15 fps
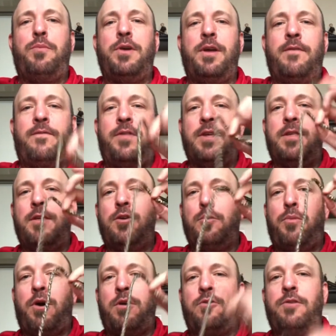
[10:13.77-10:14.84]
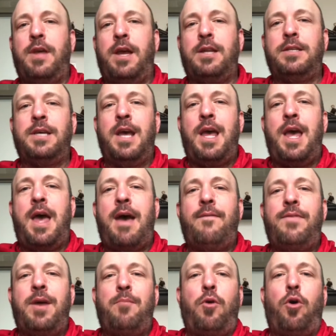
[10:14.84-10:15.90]
If this is your partner's hand, have
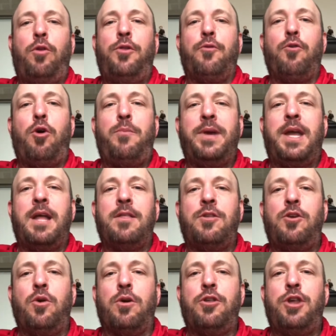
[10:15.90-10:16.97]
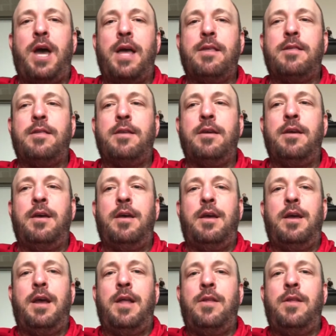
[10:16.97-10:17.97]
them hold the rope against your chest, and then